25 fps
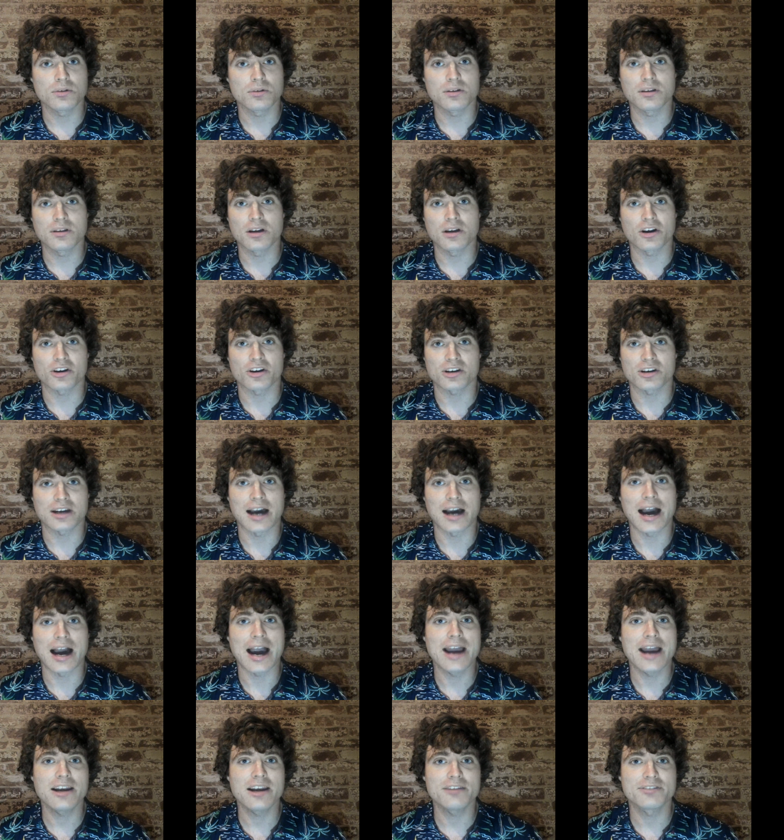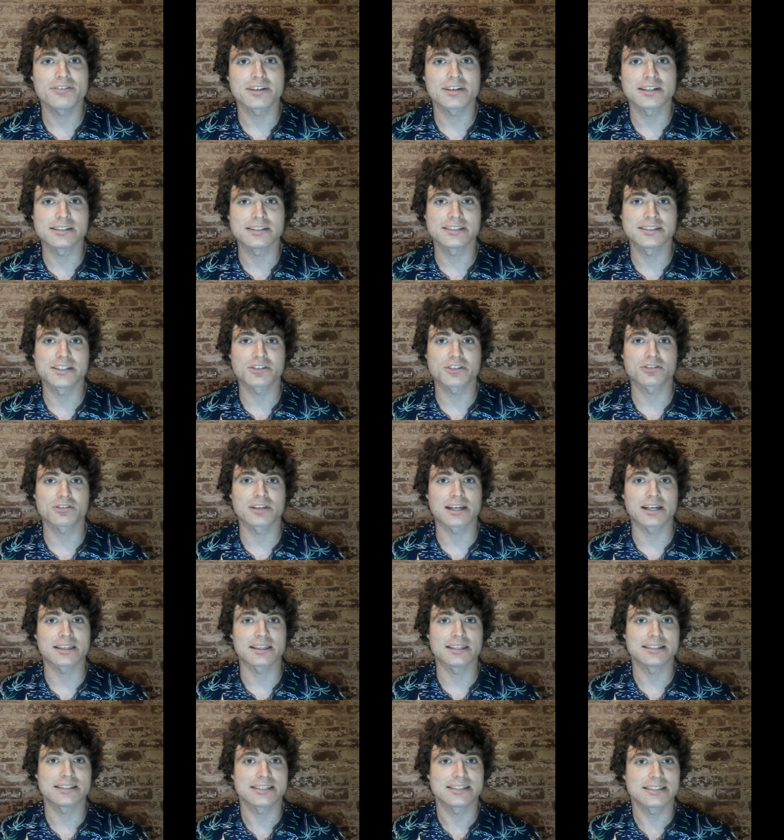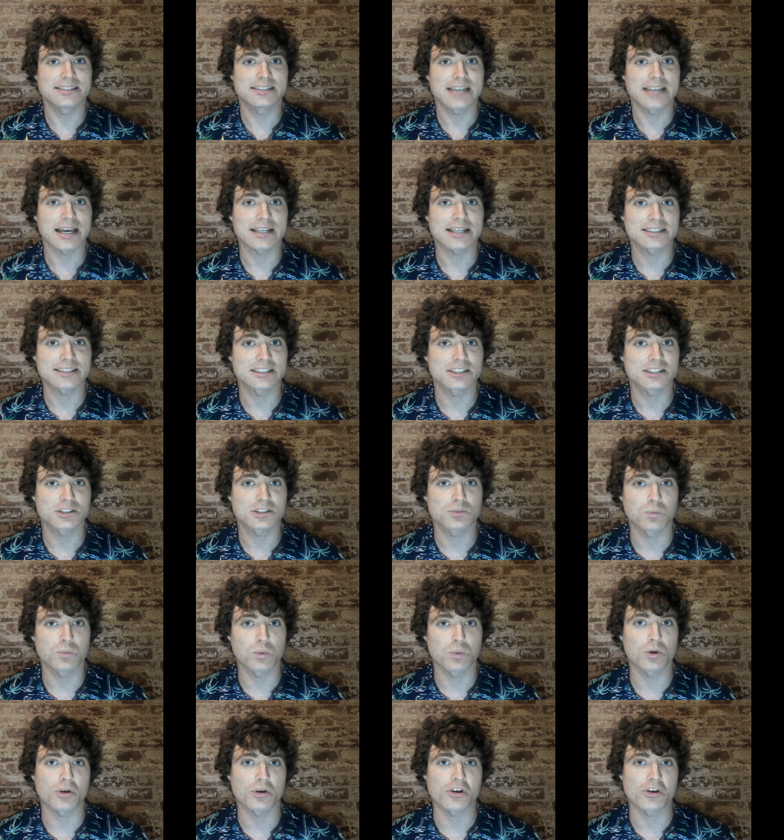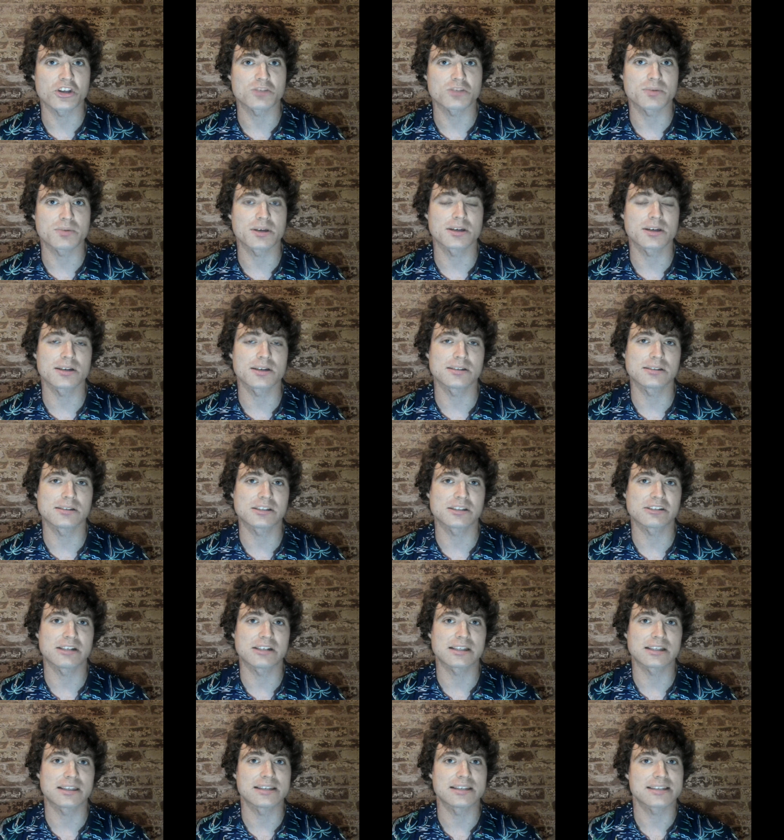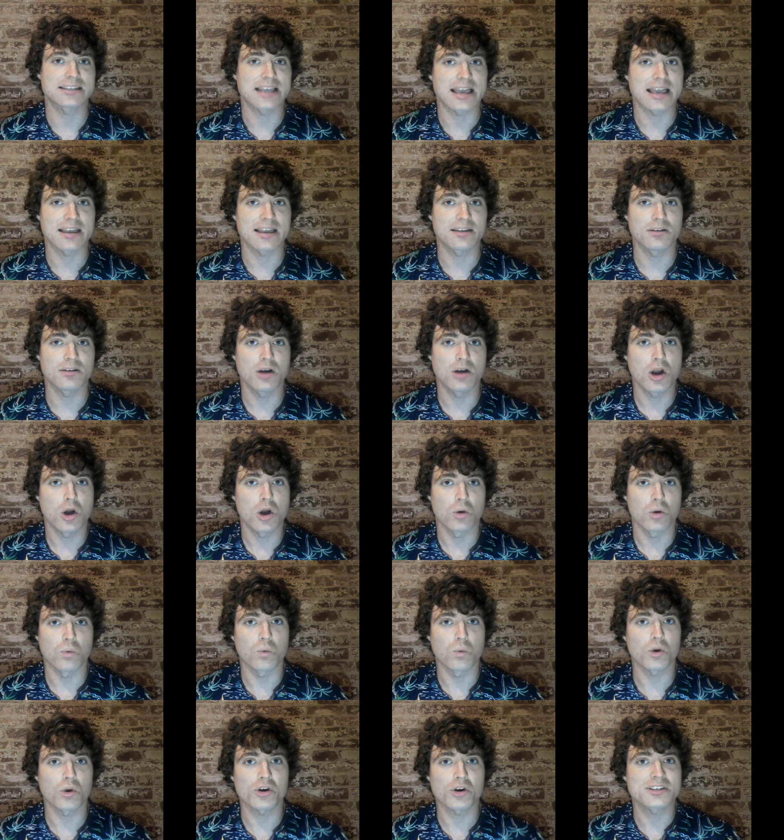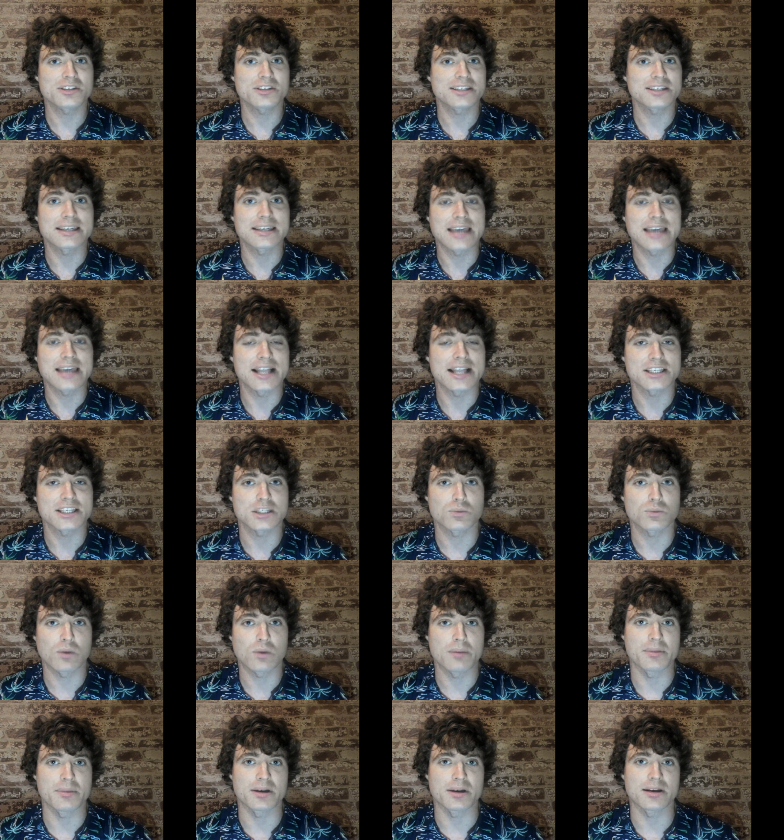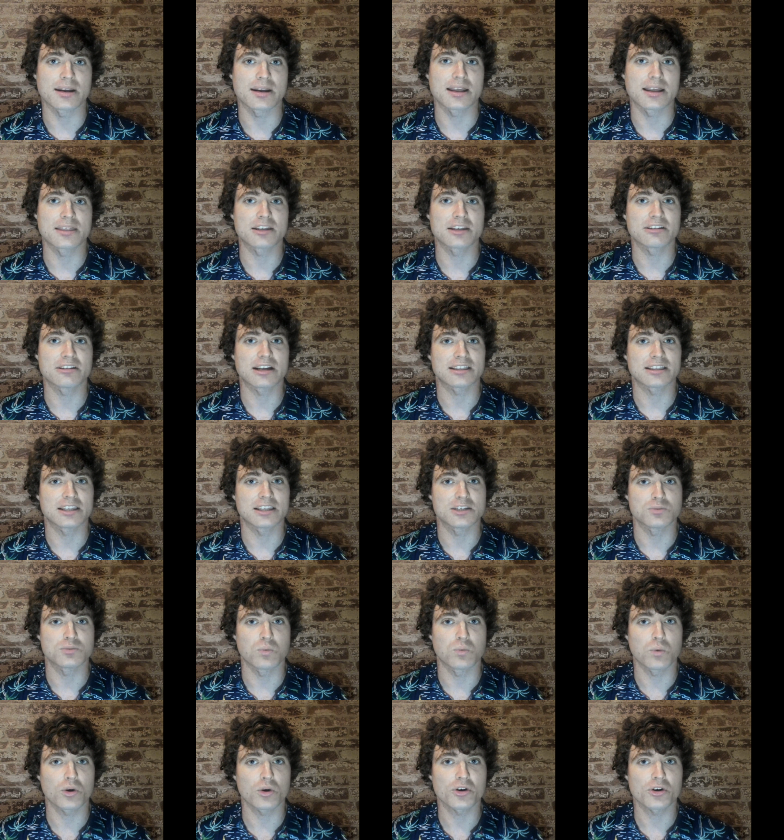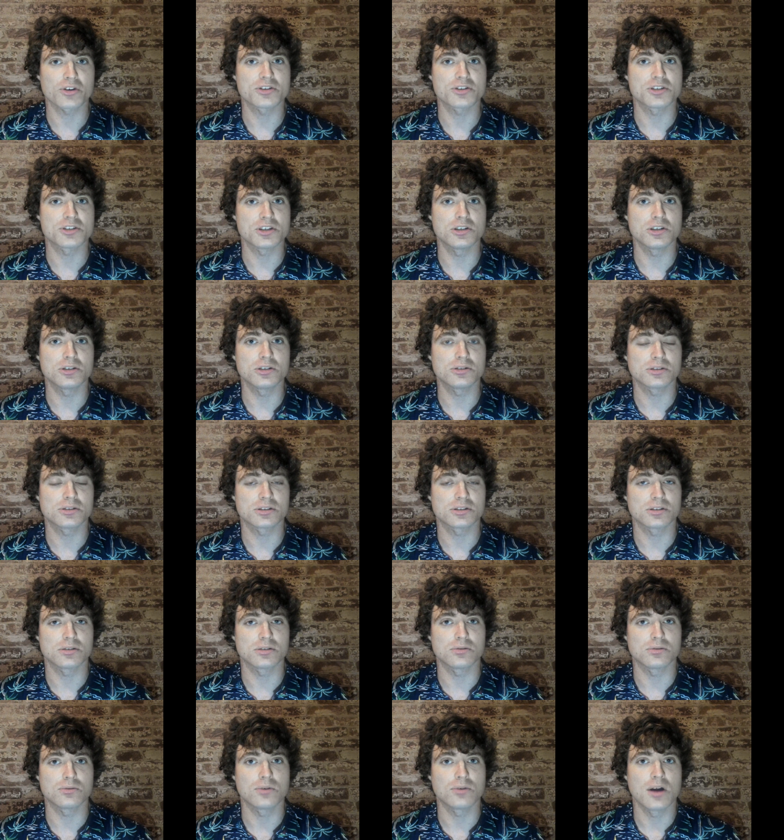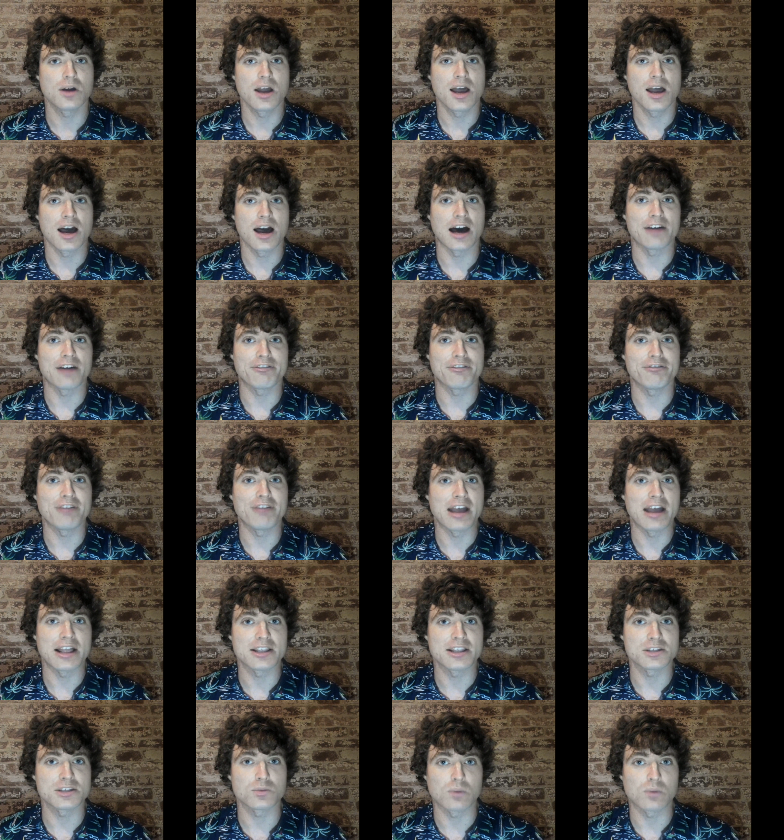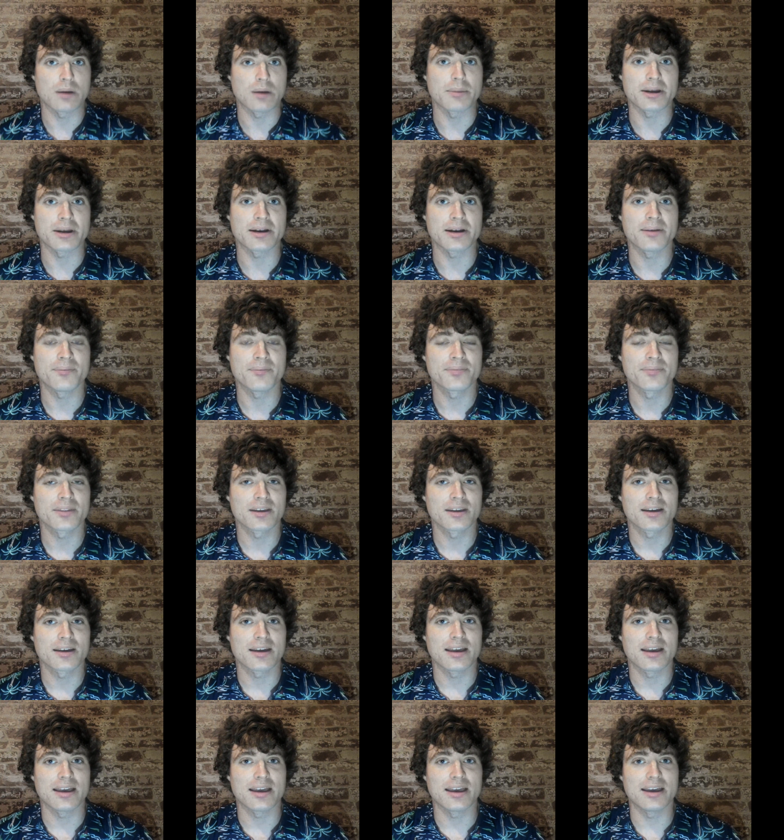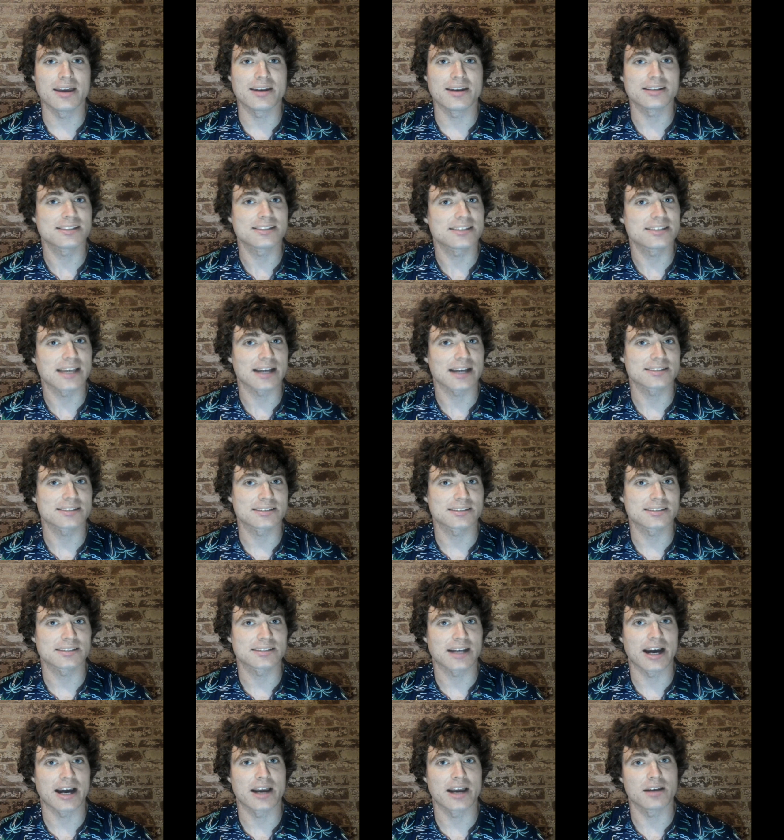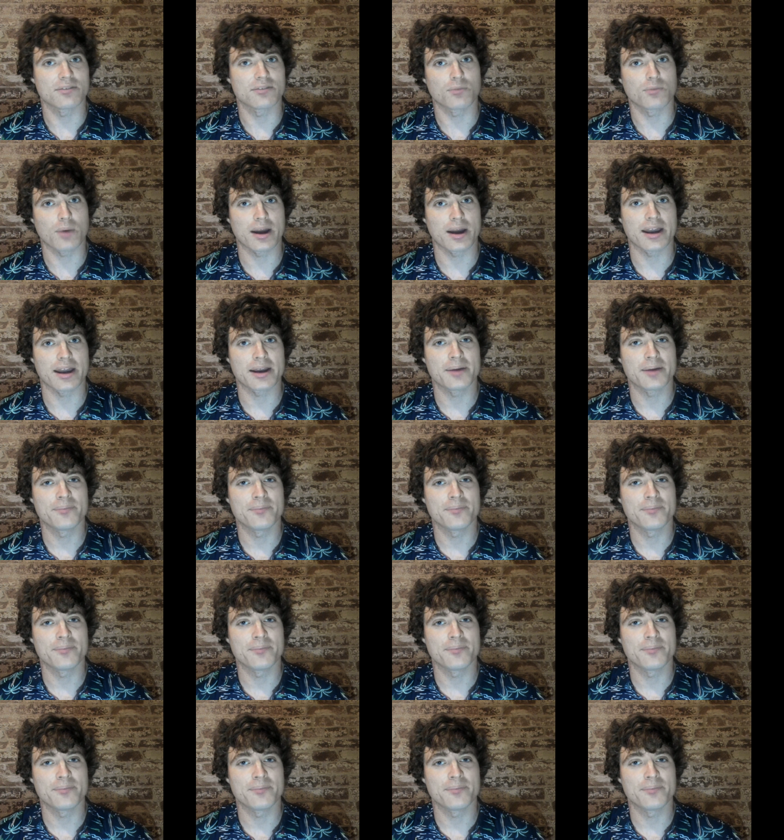are kind of considered like these sexist words because they're like these words against women, and they're like these words used to offend women in a sexist kind of way.